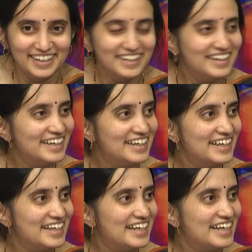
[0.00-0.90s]

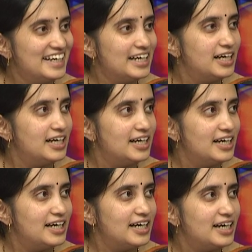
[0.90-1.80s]

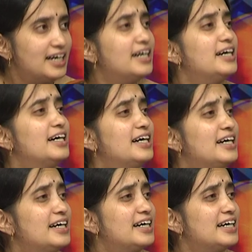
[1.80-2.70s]

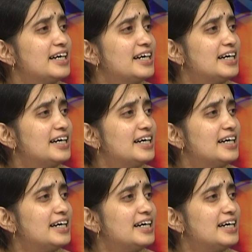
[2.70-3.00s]
(no one is talking)